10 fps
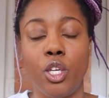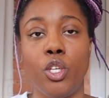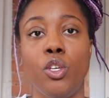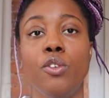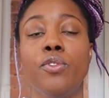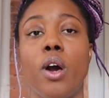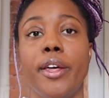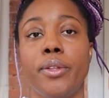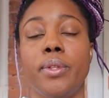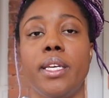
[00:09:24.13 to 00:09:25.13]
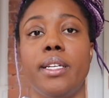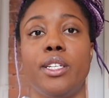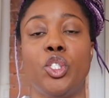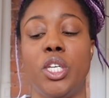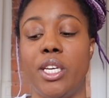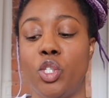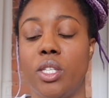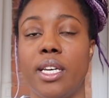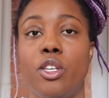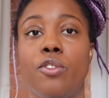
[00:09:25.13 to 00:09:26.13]
you've gone through the
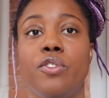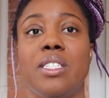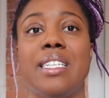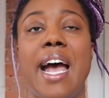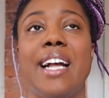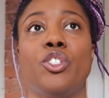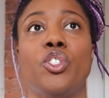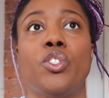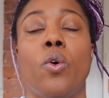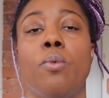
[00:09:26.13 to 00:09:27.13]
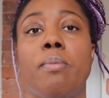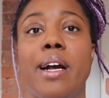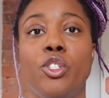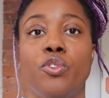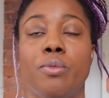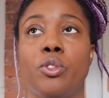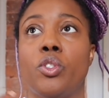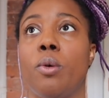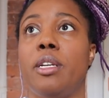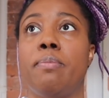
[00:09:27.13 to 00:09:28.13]
initiation that you've detached so much from
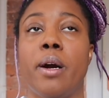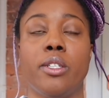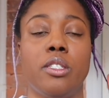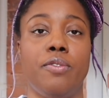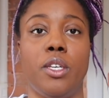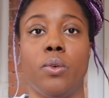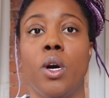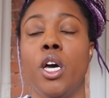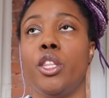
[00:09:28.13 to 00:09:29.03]
so many parts of you,